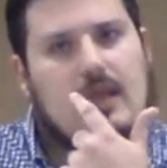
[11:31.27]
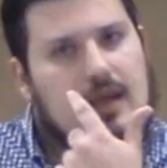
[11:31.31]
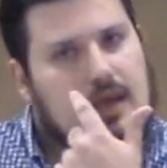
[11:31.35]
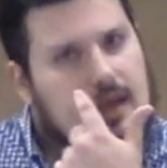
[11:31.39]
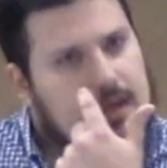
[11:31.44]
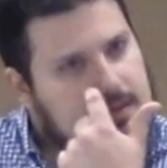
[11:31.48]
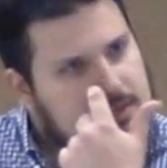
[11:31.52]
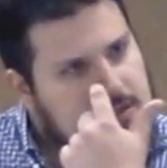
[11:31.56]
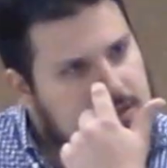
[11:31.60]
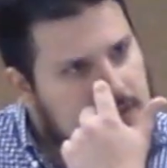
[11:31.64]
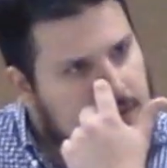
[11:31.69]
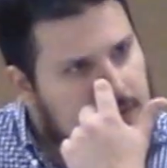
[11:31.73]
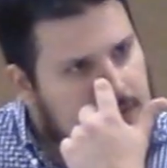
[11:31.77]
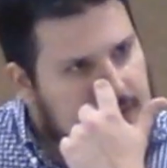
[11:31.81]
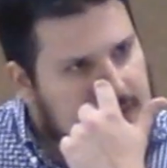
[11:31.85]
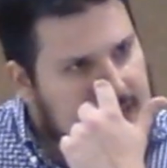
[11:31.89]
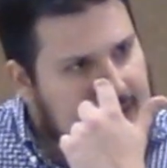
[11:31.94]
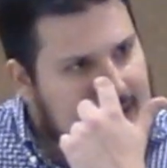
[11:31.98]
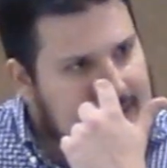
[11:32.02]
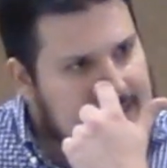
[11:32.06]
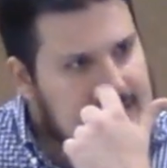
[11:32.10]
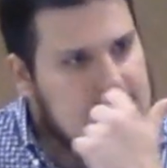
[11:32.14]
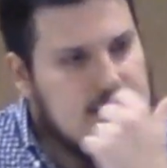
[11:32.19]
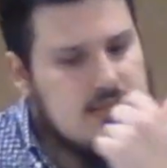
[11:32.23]
And so
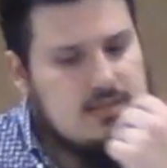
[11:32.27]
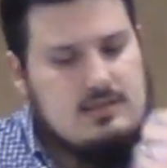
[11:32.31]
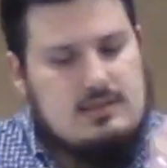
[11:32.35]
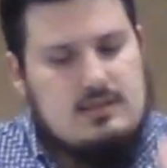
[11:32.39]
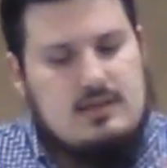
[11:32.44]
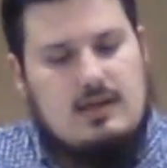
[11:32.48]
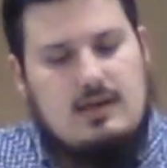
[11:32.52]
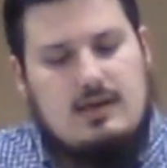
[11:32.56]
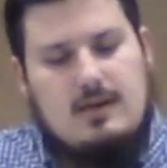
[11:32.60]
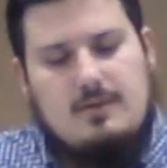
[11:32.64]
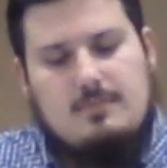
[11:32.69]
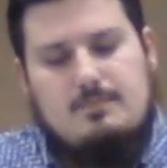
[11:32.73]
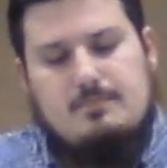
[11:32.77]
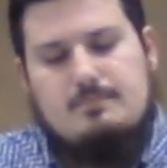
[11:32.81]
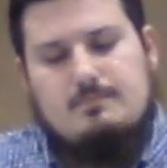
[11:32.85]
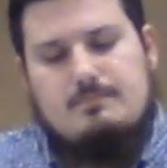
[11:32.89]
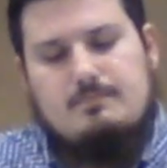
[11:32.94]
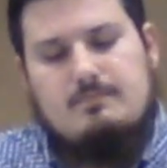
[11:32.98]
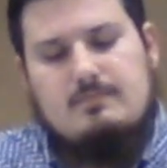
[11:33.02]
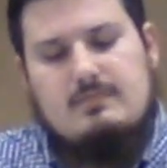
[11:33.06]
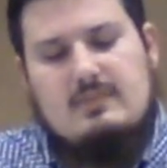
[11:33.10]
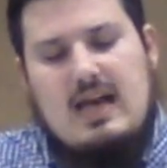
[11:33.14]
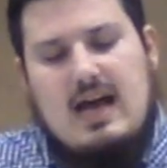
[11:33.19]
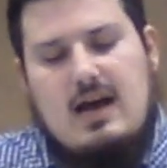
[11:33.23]
that
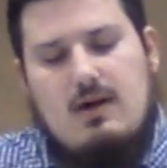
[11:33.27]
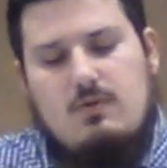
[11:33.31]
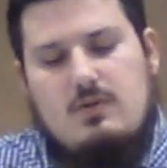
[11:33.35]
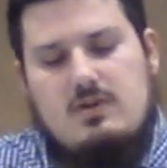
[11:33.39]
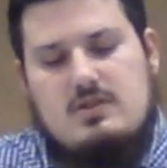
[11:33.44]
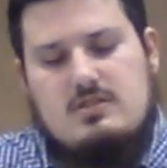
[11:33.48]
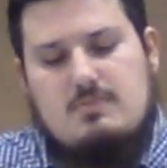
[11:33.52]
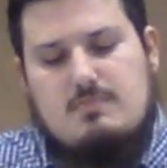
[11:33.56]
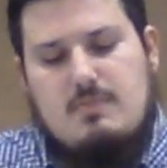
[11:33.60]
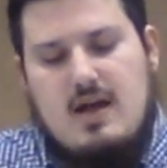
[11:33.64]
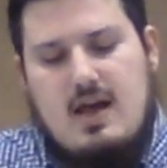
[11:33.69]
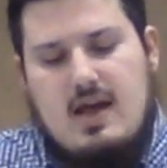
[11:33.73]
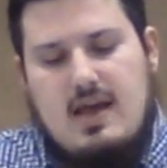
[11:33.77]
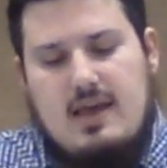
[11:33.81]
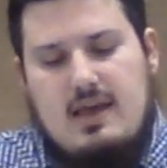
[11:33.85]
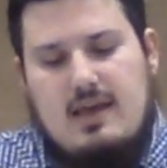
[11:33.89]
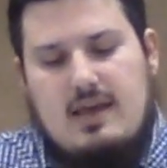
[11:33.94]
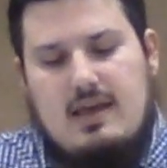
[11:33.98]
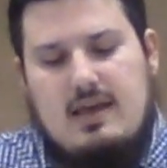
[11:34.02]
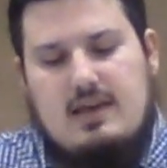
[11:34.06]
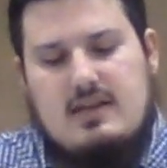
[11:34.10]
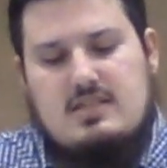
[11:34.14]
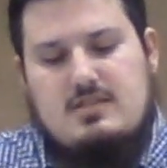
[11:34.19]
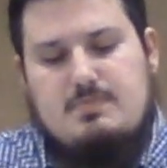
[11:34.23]
was my
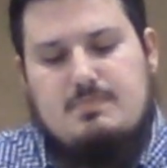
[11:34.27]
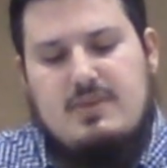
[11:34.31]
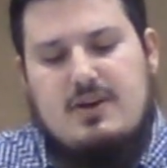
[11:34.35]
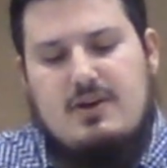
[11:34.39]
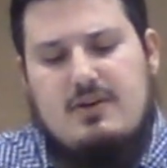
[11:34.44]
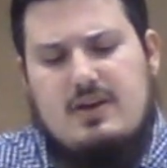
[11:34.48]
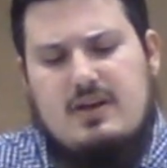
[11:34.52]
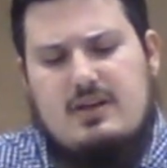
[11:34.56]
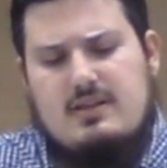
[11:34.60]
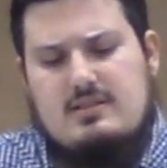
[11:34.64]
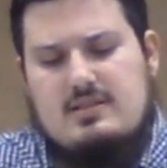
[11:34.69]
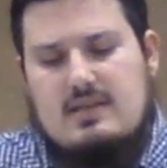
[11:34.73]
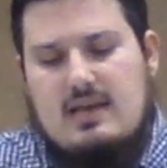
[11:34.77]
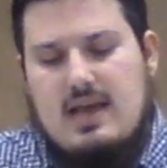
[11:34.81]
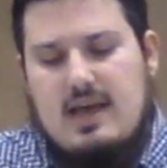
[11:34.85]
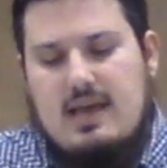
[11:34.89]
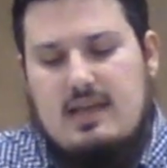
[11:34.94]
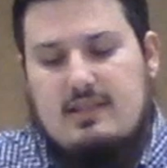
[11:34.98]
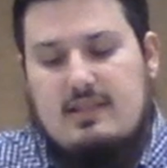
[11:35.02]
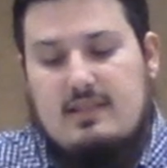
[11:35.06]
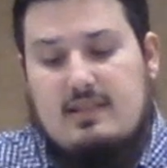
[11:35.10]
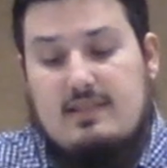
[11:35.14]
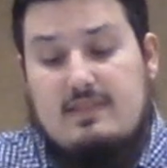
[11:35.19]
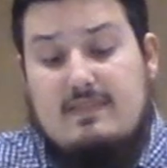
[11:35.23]
experience,
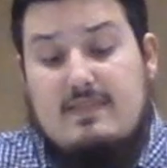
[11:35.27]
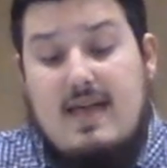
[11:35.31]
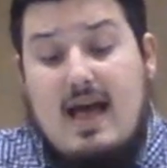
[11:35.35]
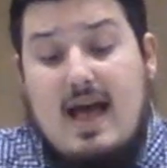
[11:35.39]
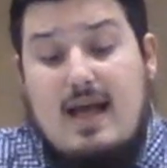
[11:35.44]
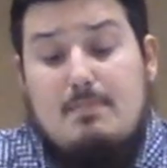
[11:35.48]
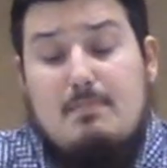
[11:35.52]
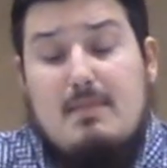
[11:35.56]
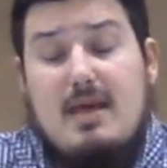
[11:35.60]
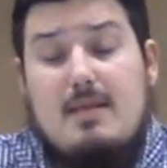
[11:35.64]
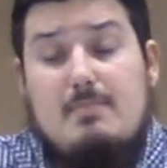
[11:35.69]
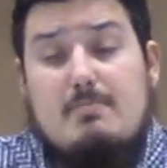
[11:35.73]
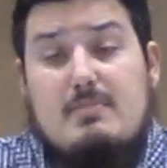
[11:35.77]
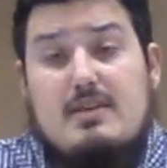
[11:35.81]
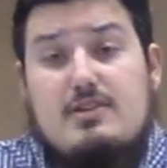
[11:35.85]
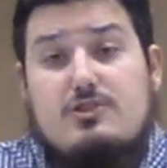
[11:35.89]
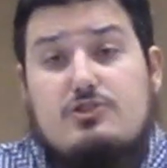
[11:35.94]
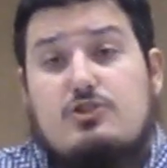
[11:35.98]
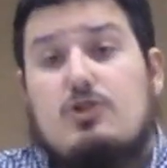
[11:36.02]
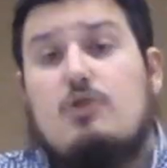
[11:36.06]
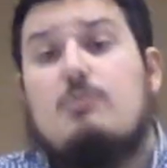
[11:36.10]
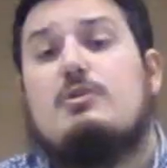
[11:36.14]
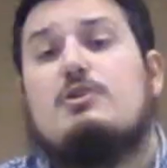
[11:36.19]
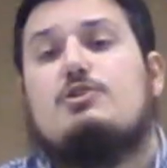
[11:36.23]
and that made me
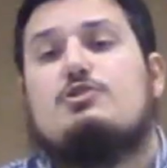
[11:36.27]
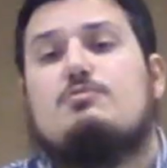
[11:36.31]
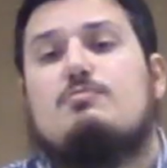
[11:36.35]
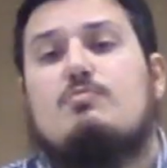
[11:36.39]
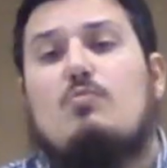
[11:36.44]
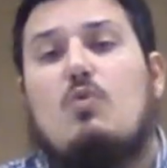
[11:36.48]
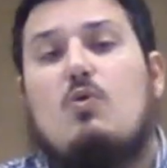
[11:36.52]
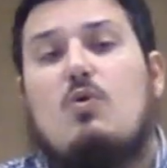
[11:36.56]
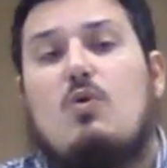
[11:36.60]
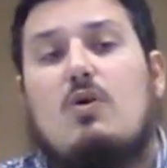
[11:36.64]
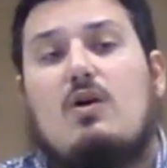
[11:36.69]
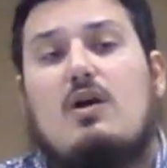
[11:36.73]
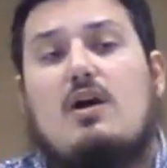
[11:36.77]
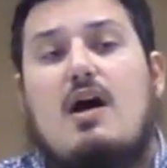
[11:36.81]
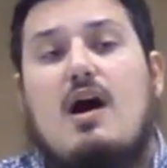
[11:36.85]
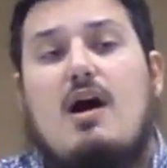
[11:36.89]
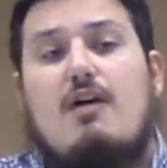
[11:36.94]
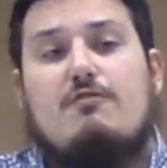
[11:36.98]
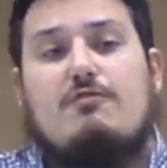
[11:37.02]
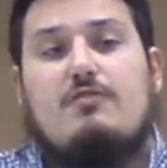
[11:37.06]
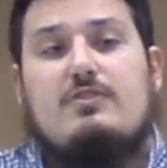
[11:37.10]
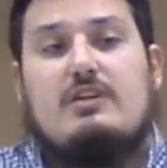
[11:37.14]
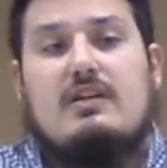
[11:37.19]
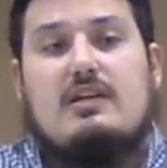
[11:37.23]
so much more
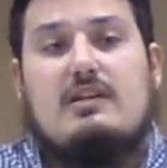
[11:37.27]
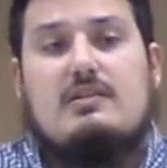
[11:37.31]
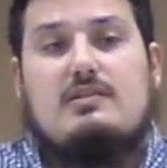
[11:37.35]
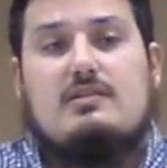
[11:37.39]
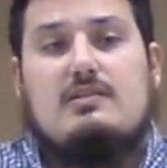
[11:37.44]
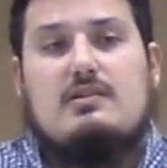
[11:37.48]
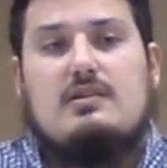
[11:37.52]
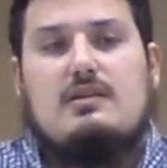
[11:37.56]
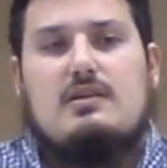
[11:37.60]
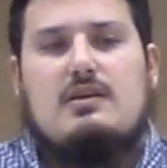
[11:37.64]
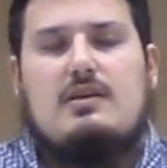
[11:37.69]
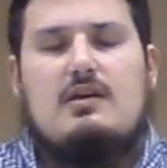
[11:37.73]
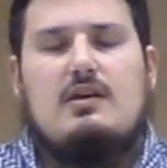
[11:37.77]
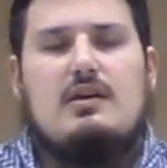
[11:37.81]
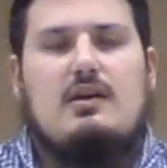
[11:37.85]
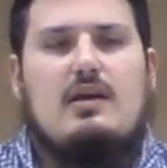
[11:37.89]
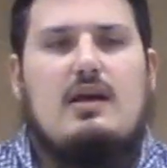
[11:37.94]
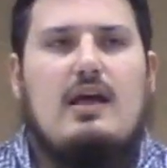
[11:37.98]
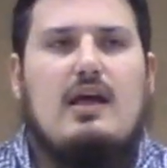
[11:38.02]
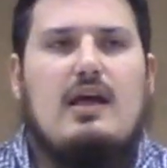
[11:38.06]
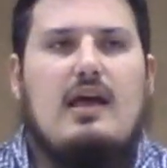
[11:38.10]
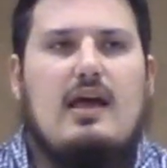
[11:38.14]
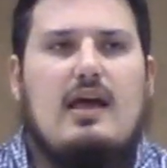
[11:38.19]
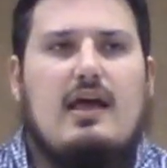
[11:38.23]
confident
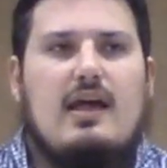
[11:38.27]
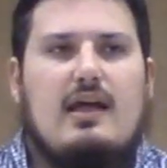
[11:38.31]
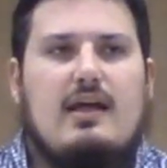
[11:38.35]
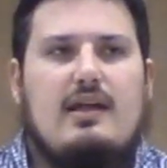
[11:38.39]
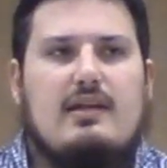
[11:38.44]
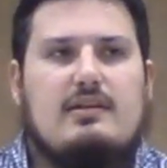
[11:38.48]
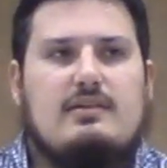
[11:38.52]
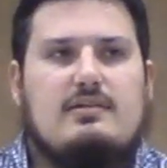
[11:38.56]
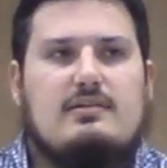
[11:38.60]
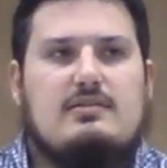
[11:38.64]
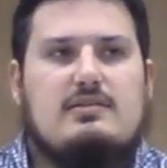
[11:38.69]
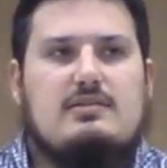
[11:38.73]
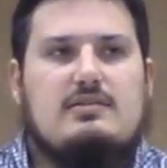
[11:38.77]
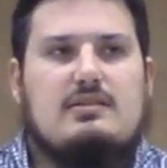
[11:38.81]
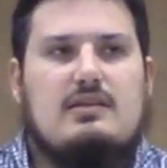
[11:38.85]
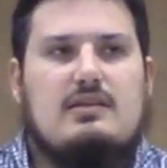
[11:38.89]
and